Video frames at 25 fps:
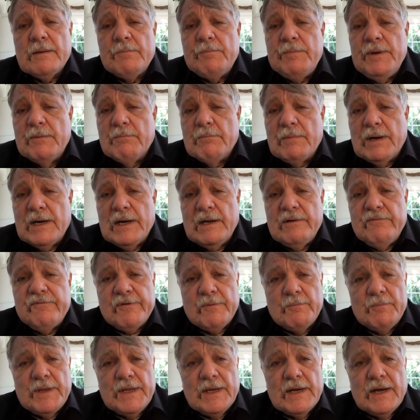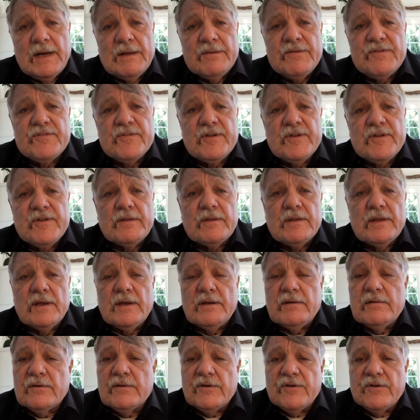up your mind from the onset that